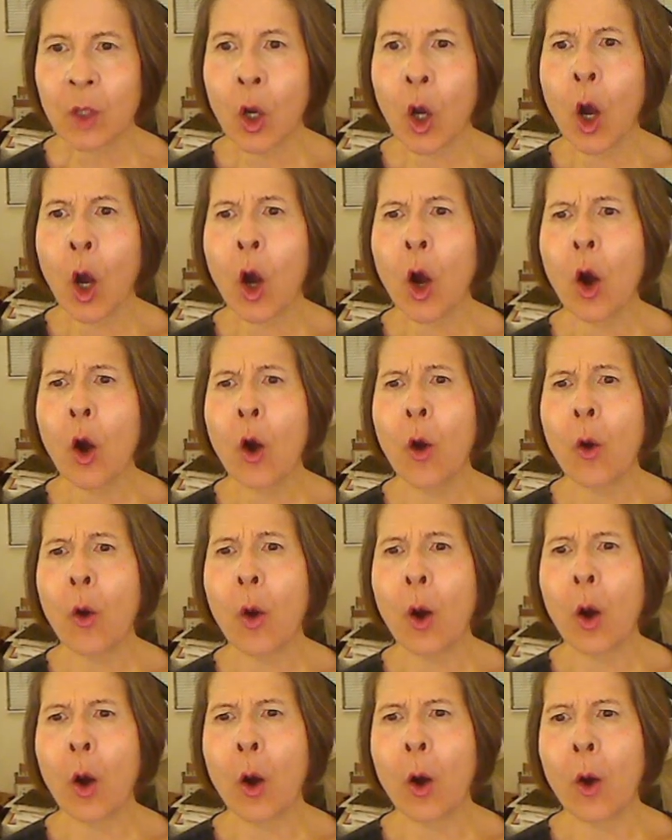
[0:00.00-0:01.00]

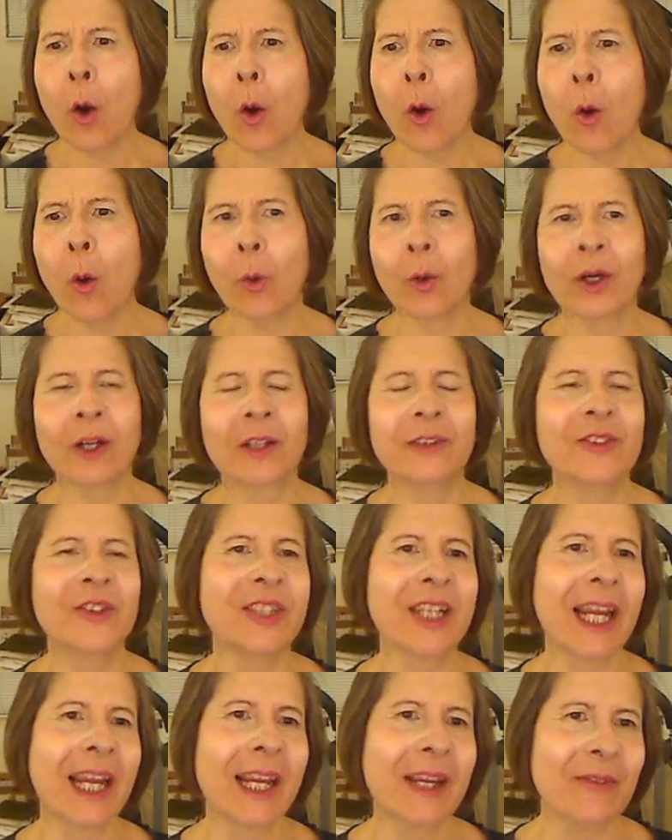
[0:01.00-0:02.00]
Oh,
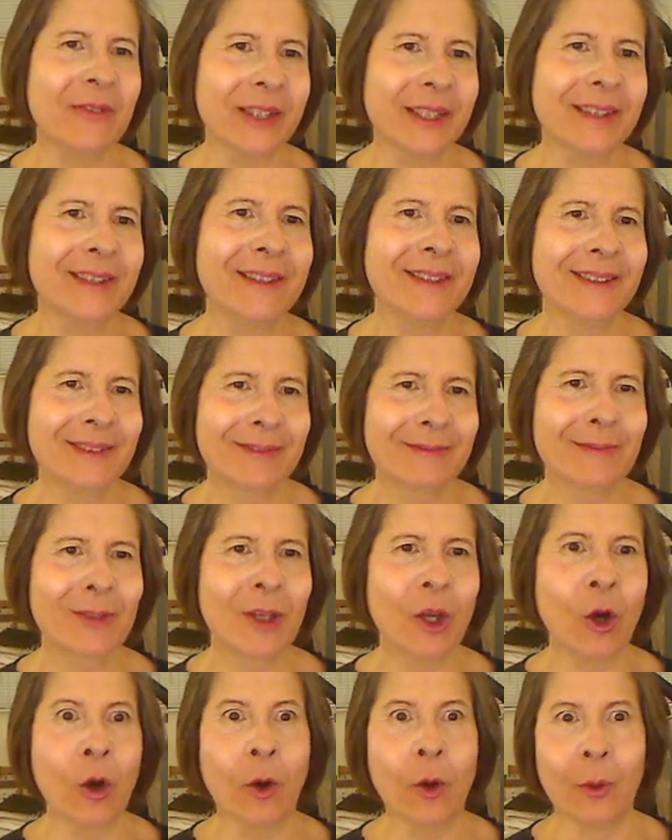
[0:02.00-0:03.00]
David.
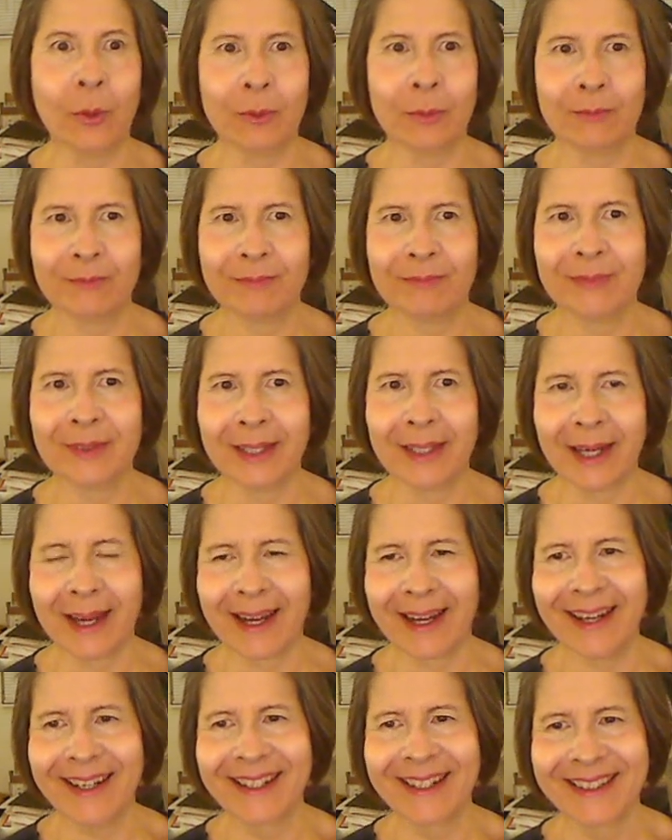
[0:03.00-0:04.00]
Oh,
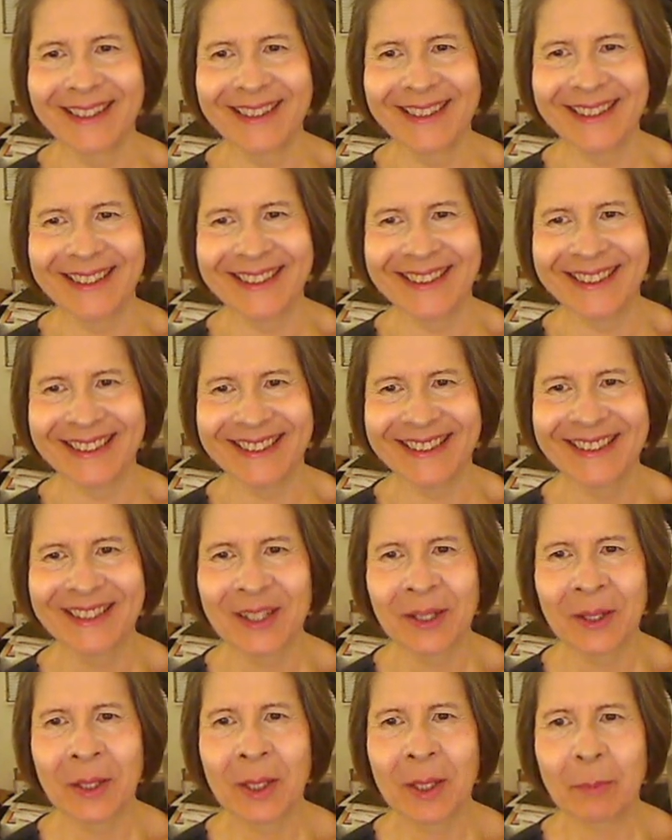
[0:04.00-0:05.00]
yeah.
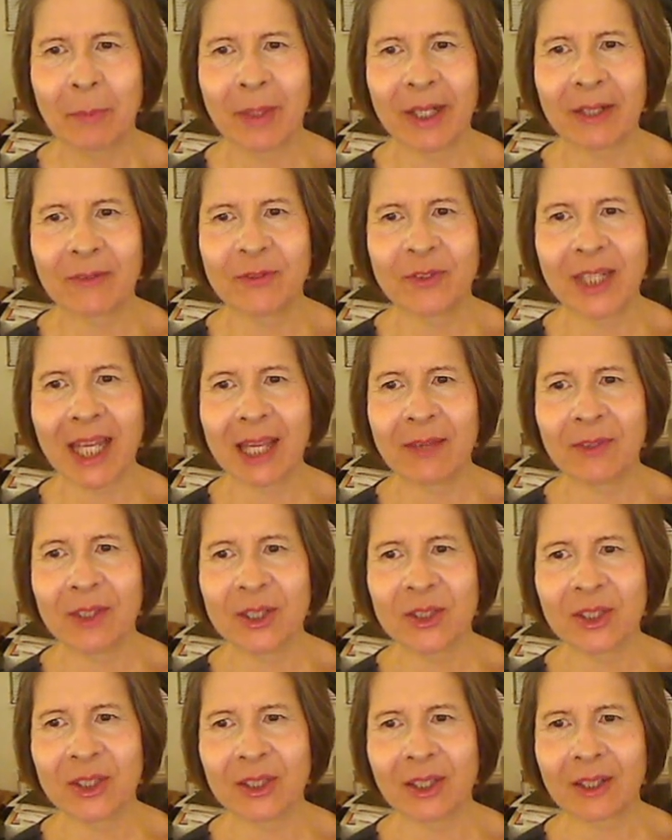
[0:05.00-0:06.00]
But if David
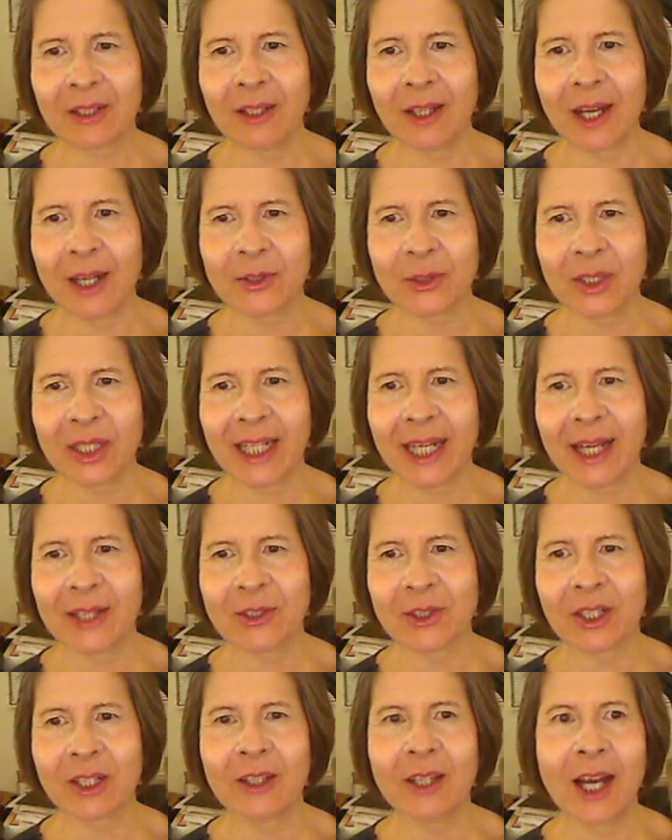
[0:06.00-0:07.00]
is in the closet, he
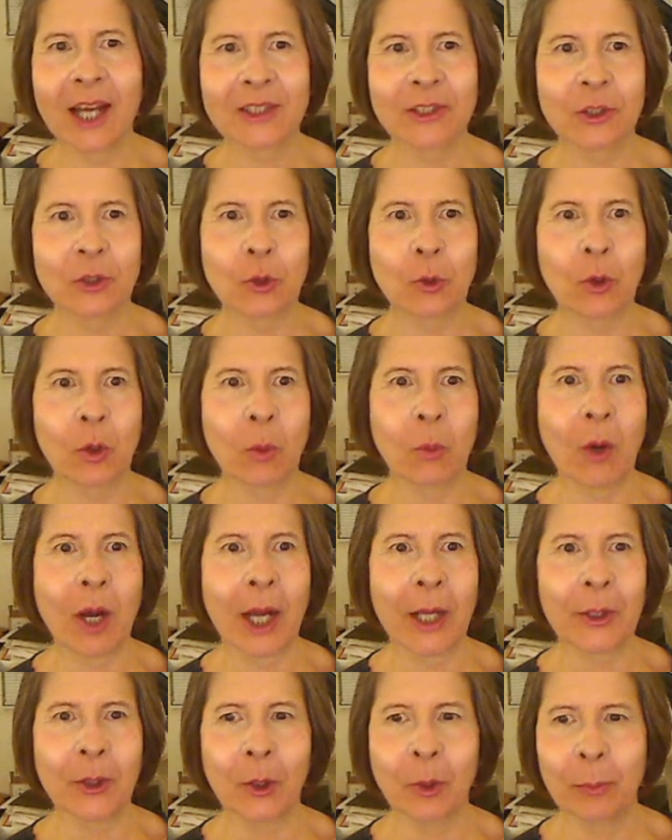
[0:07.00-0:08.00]
has the closet door
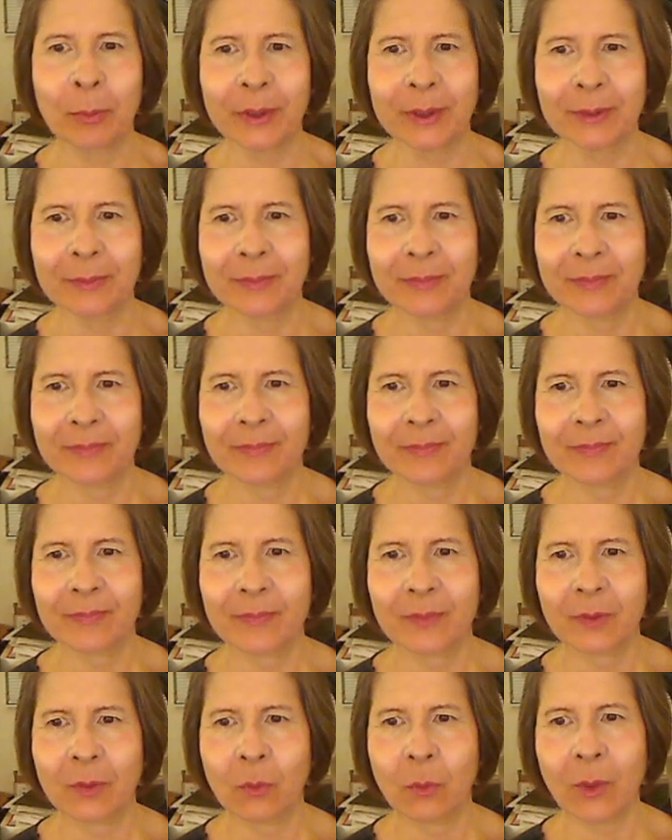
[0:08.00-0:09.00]
wide open.
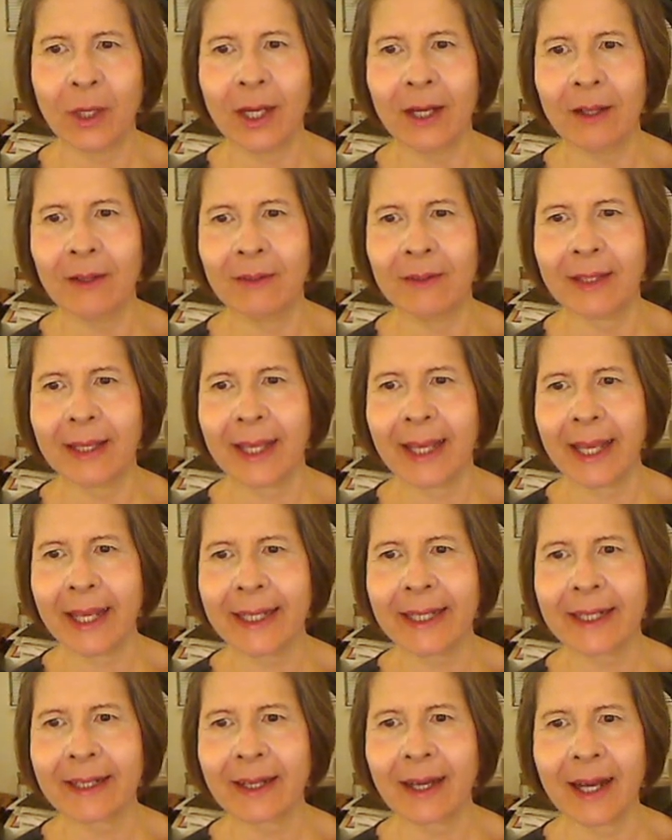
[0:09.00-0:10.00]
Well,
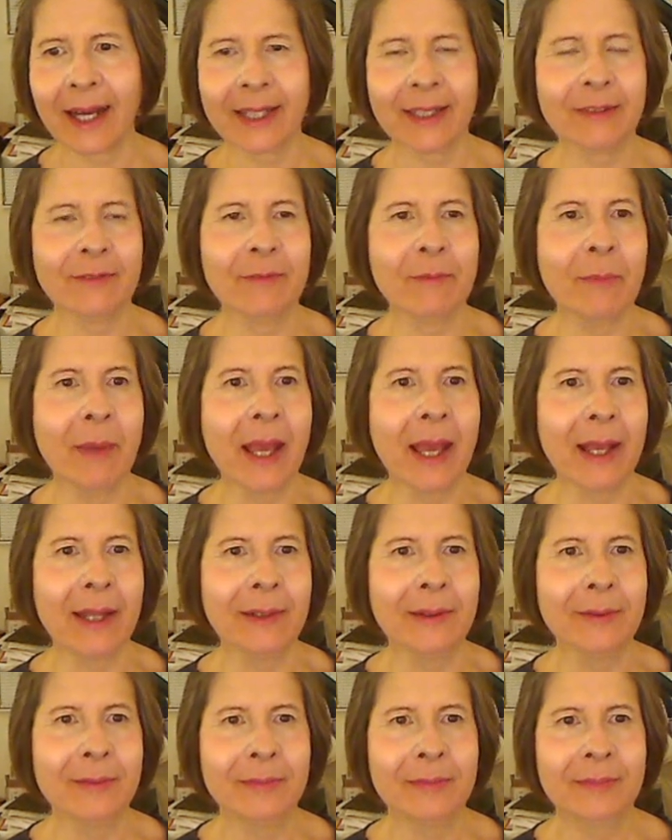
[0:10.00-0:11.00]
any kind of
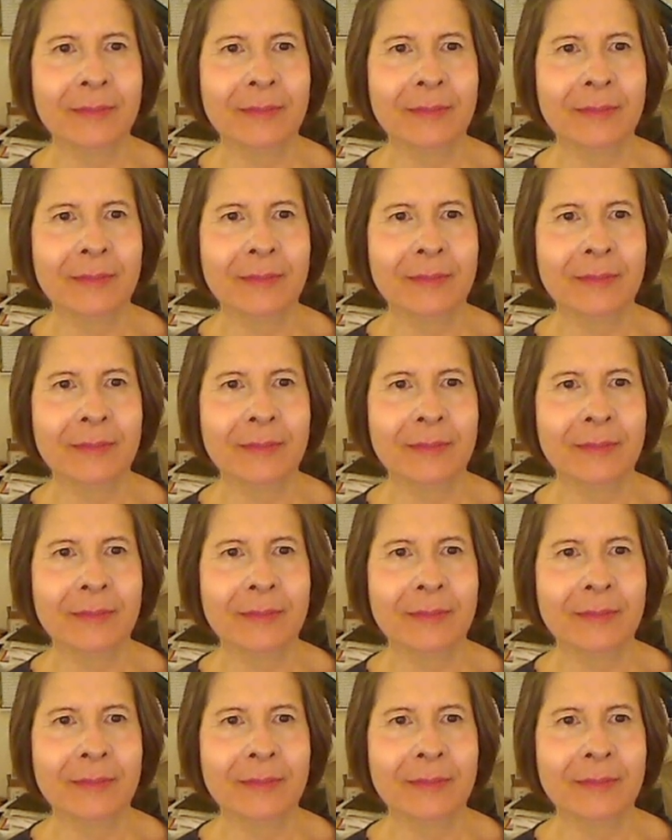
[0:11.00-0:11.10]
men.